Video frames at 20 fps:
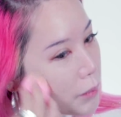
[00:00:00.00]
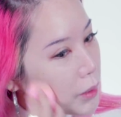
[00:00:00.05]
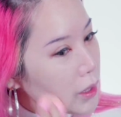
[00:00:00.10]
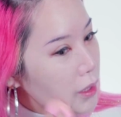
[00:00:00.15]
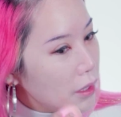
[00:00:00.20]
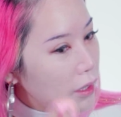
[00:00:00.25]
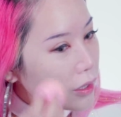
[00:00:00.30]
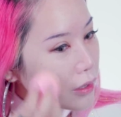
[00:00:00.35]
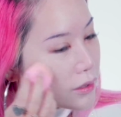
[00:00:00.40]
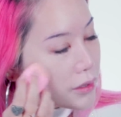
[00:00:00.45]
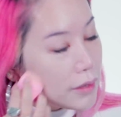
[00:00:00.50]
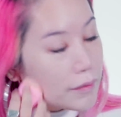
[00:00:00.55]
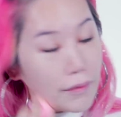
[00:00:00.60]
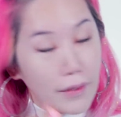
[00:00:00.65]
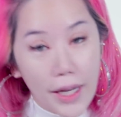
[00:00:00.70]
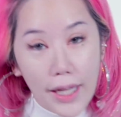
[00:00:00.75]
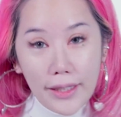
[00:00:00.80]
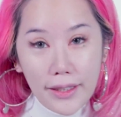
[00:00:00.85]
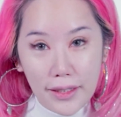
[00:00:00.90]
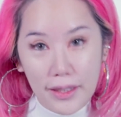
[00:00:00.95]
Because if
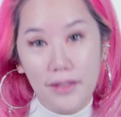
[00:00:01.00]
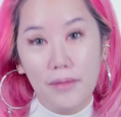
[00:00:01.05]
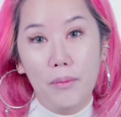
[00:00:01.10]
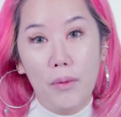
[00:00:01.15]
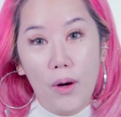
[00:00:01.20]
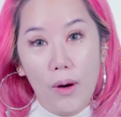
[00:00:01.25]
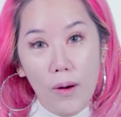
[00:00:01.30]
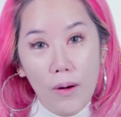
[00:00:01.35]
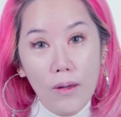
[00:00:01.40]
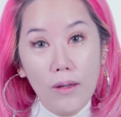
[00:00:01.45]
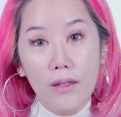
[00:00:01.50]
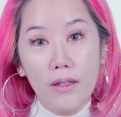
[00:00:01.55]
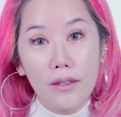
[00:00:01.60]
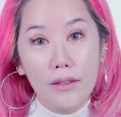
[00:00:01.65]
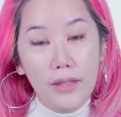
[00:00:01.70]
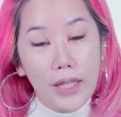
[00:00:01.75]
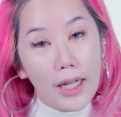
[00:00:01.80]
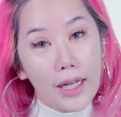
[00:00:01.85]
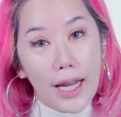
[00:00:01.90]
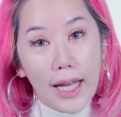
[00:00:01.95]
less is more,
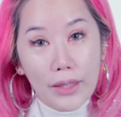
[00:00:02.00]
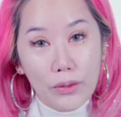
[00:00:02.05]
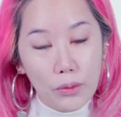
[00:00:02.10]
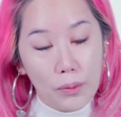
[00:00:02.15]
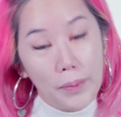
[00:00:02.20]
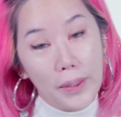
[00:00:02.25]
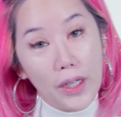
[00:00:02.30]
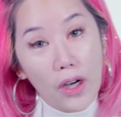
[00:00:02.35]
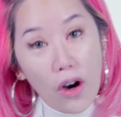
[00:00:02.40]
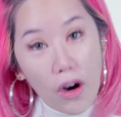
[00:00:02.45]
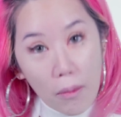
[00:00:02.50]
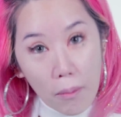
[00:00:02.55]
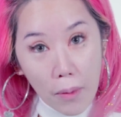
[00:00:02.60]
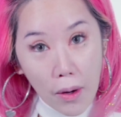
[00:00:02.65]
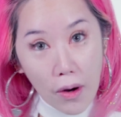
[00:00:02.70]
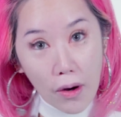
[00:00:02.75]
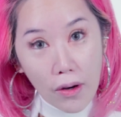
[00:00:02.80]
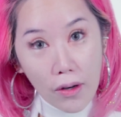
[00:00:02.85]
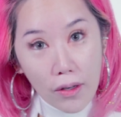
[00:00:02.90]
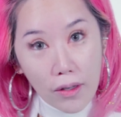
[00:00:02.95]
then less would be called
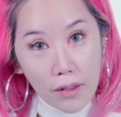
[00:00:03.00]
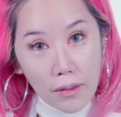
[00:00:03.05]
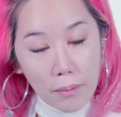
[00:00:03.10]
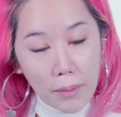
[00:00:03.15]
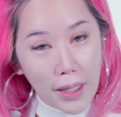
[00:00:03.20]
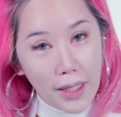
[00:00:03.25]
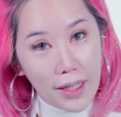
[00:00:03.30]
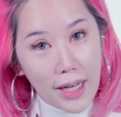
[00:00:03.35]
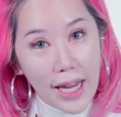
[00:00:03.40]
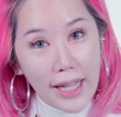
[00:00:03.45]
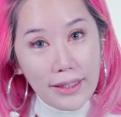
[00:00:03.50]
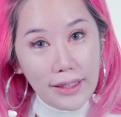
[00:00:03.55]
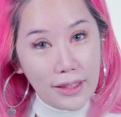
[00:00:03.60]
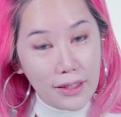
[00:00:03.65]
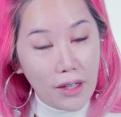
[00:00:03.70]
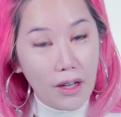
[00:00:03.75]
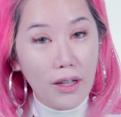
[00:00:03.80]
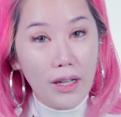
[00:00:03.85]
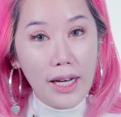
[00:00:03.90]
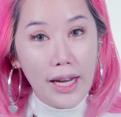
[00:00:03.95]
more. But less is
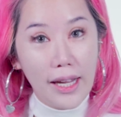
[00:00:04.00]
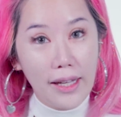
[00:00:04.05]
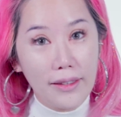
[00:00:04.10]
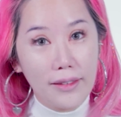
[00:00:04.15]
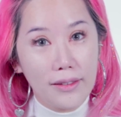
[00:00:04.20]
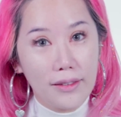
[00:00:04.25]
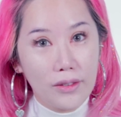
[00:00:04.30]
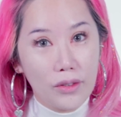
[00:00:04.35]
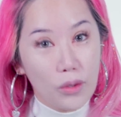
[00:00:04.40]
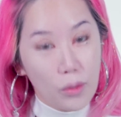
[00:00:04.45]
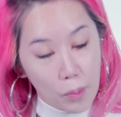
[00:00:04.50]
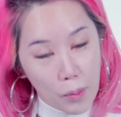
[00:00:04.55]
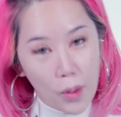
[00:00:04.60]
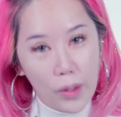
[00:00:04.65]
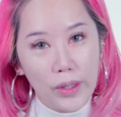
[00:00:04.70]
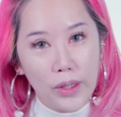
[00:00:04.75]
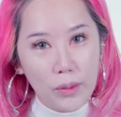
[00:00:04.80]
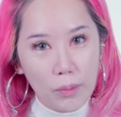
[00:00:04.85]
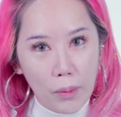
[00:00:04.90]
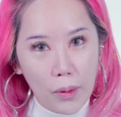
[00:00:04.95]
called less, so more
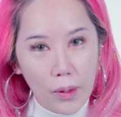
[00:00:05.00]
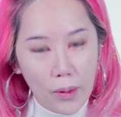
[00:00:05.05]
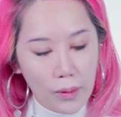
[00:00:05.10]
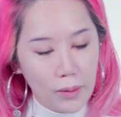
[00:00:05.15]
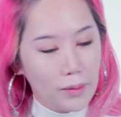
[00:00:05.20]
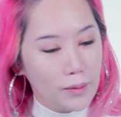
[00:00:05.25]
is more.